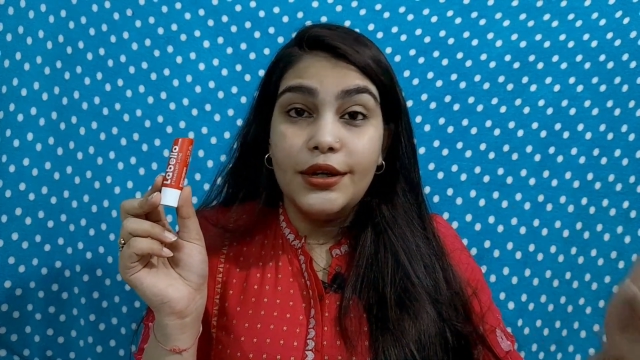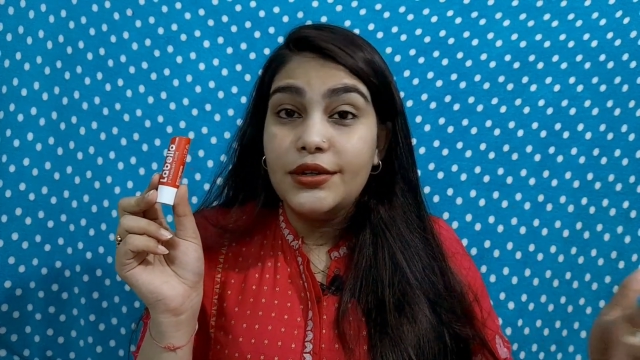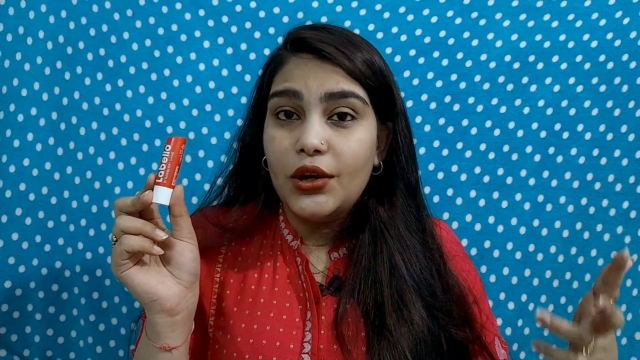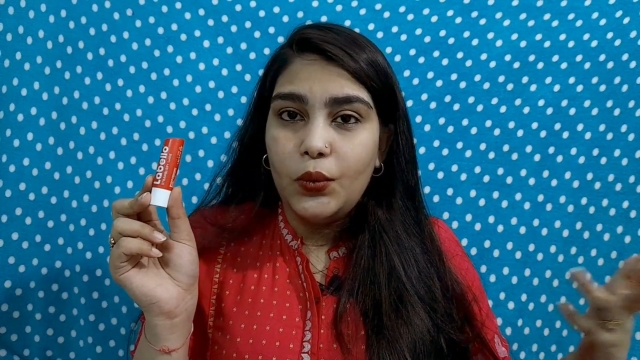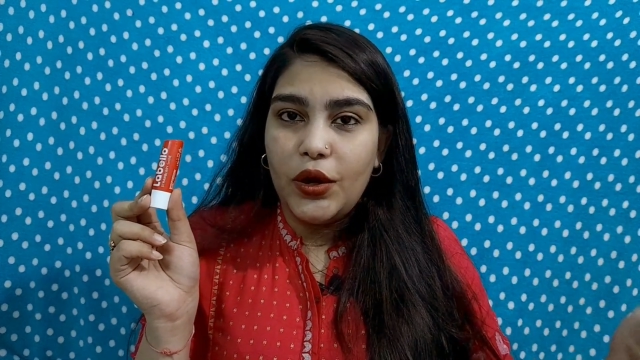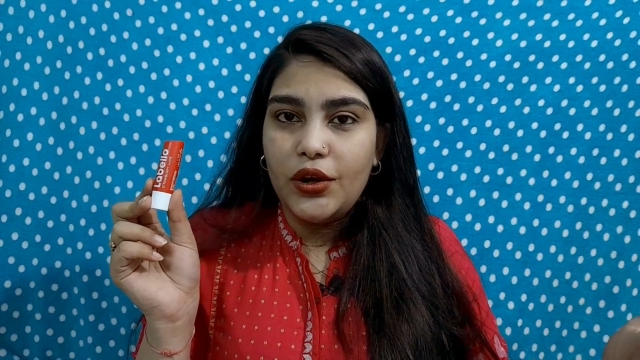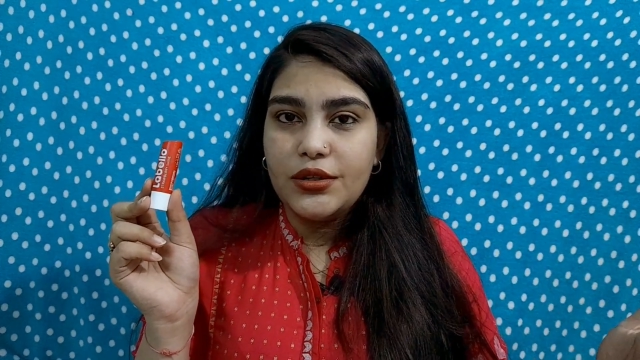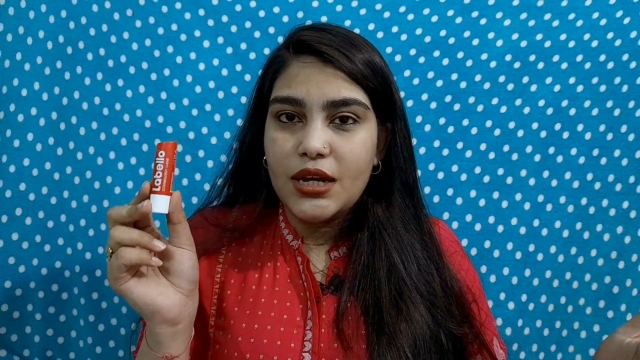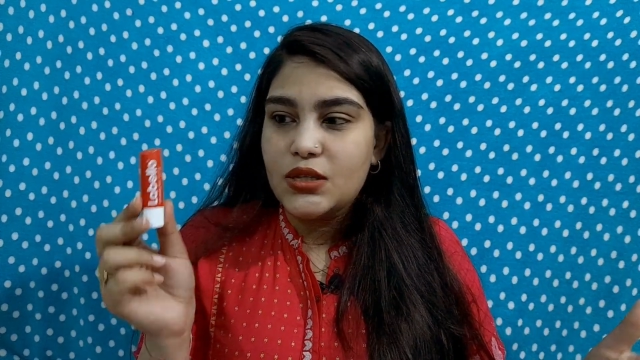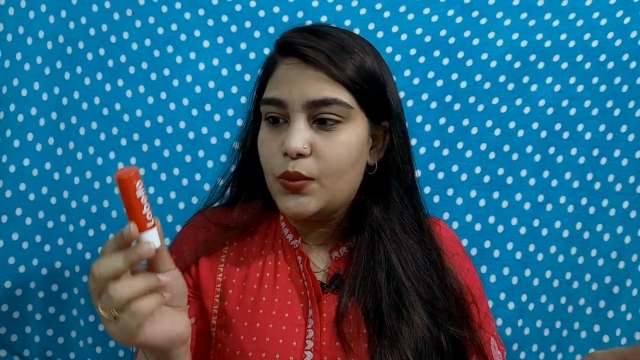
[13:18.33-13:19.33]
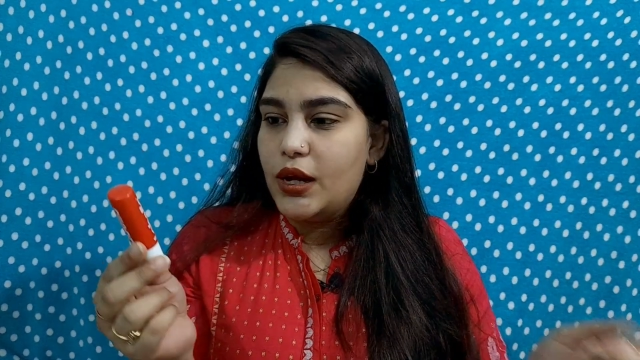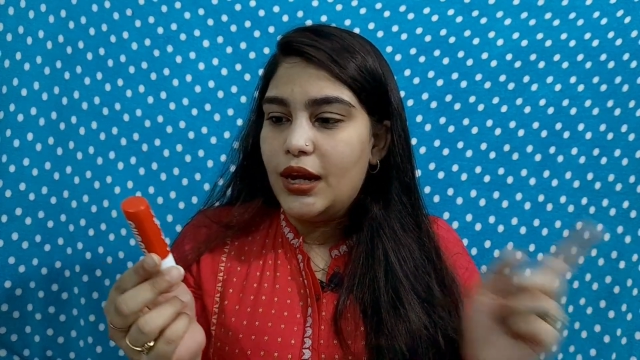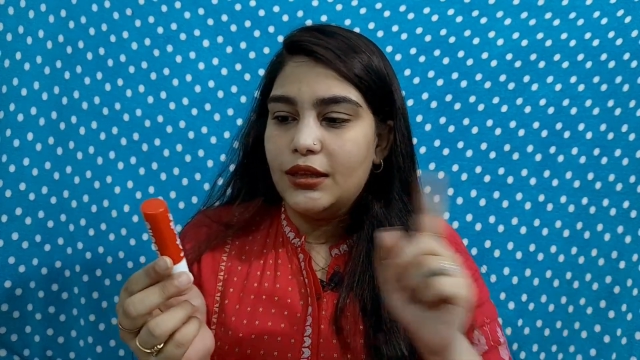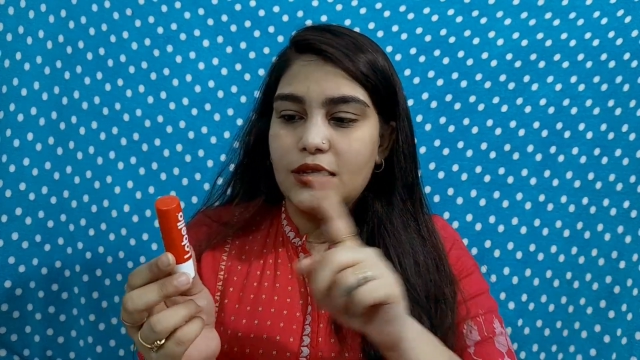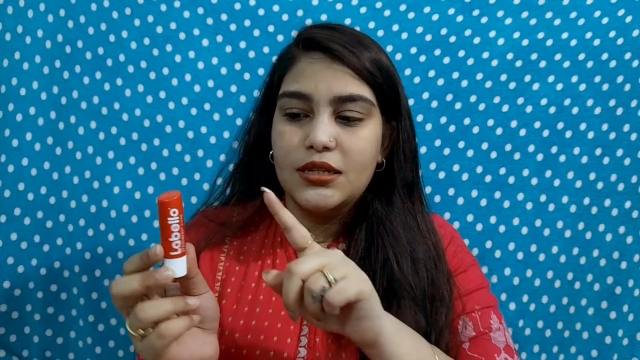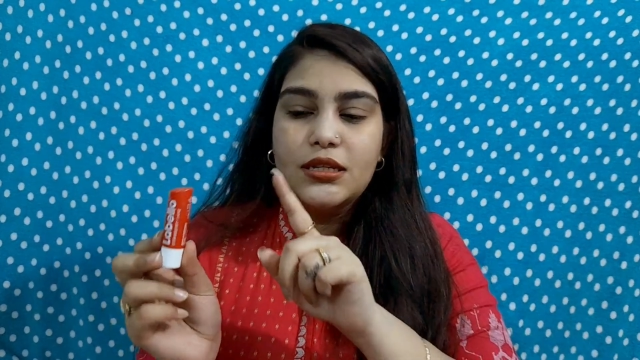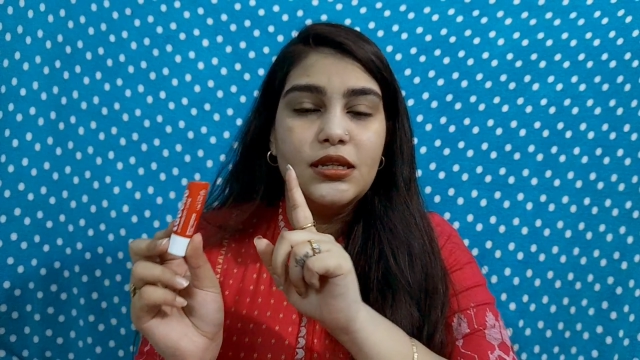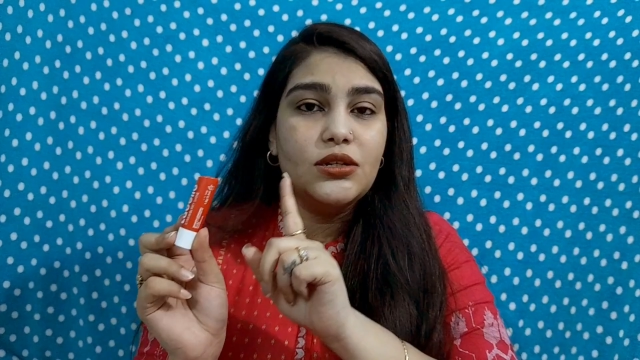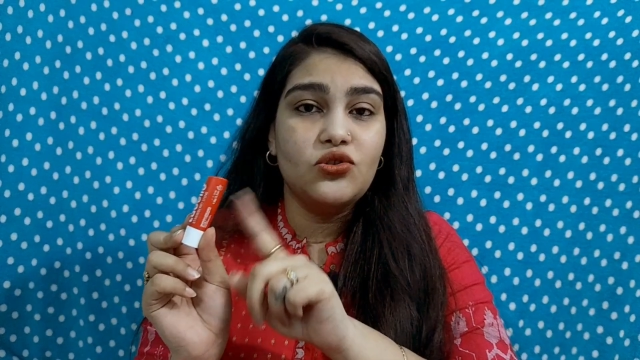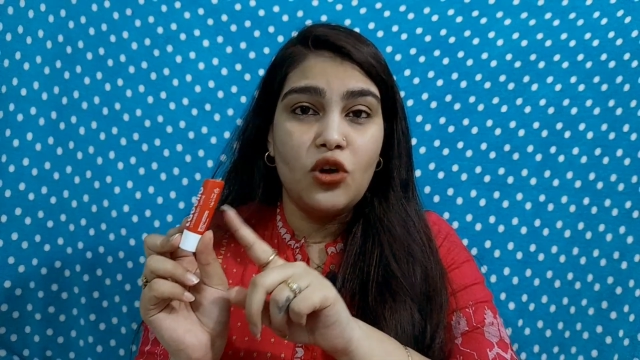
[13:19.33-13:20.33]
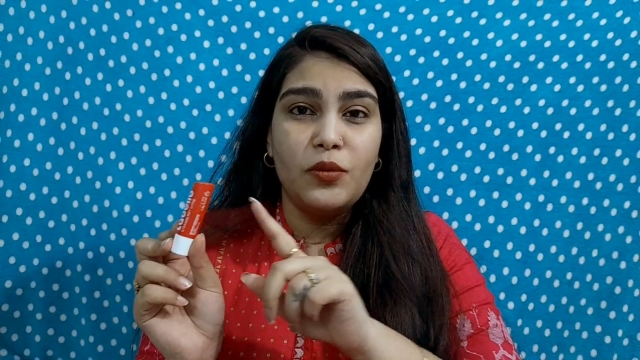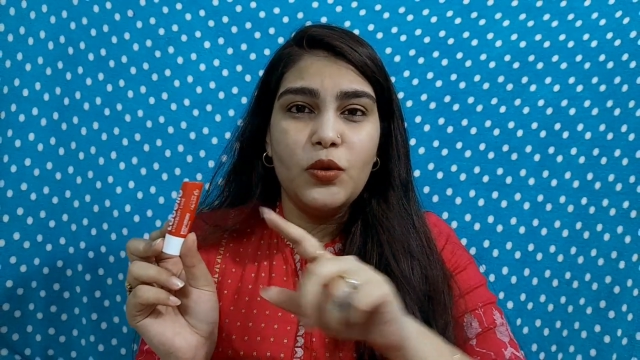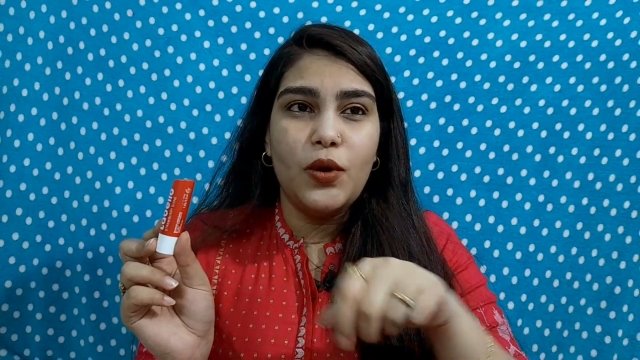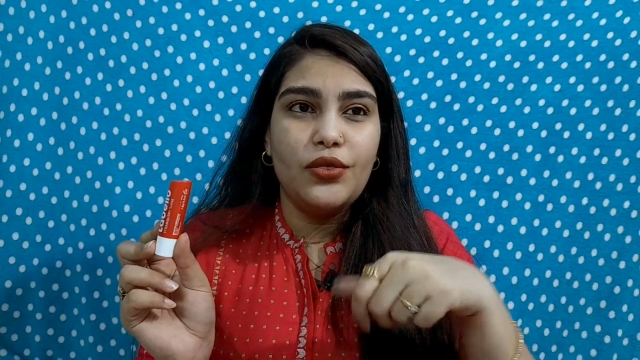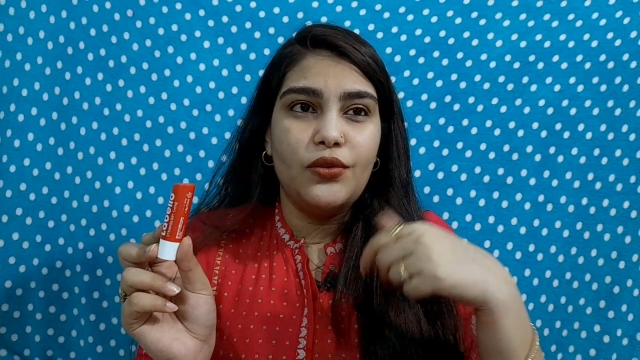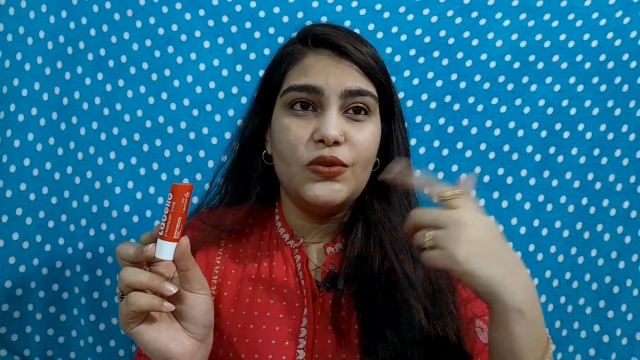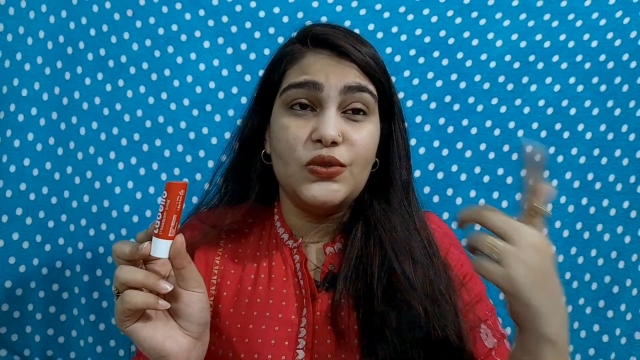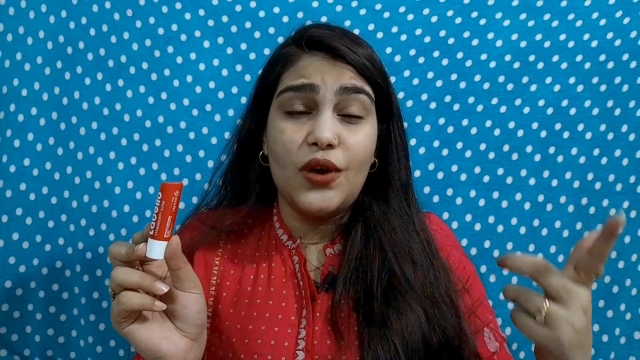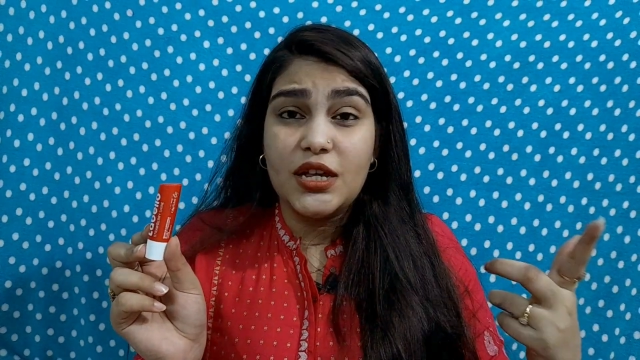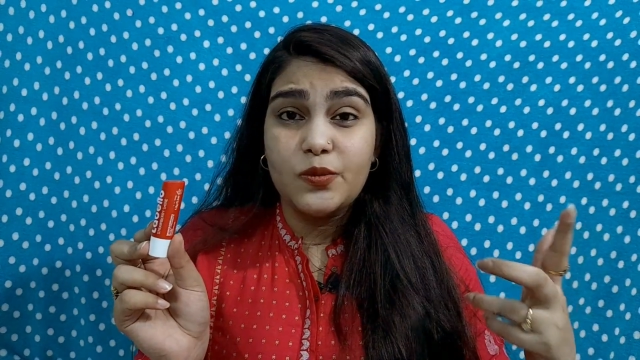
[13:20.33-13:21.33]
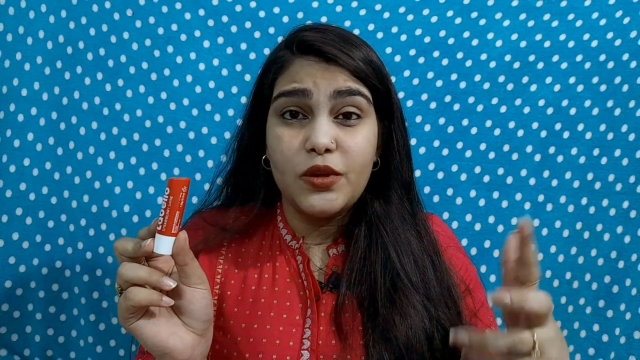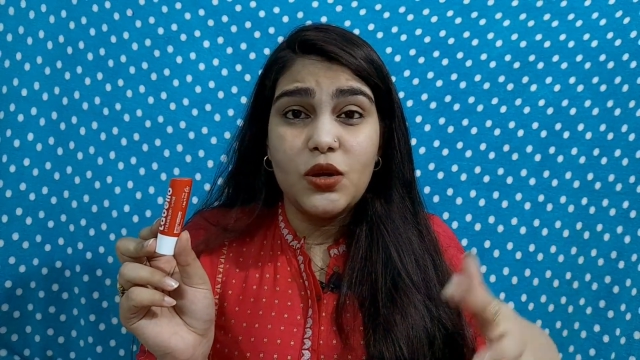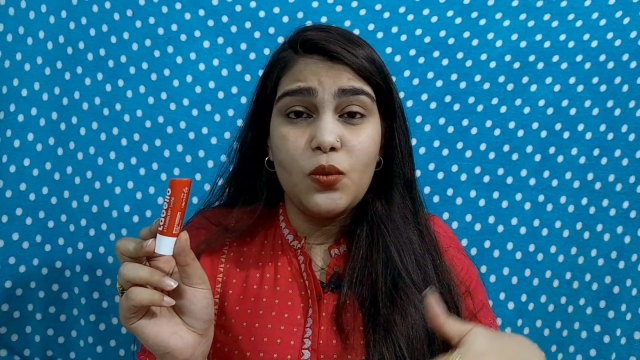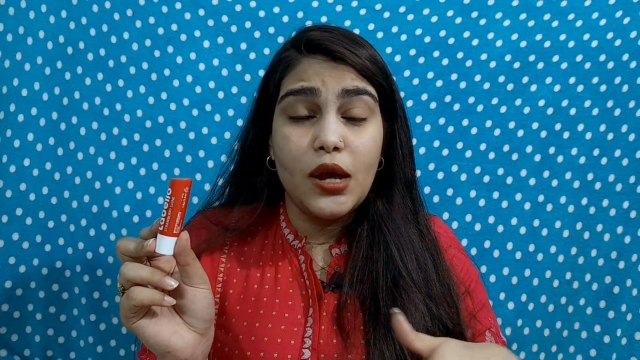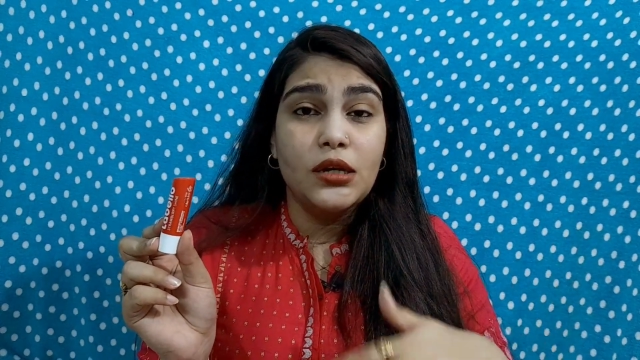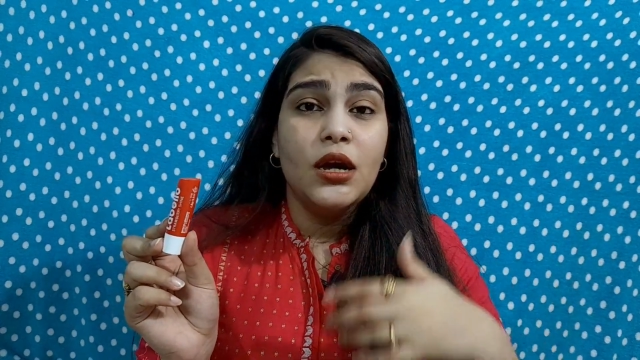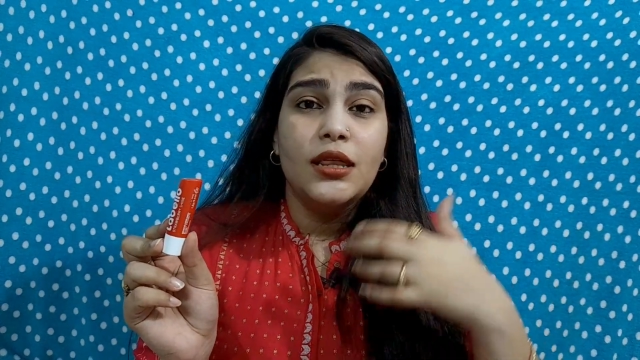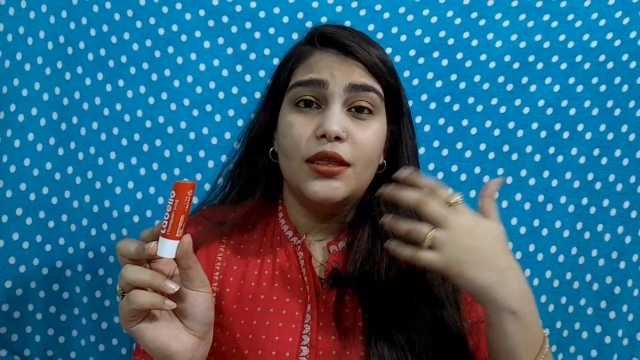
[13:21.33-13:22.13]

tinted variants as well like this is the strawberry one there is raspberry one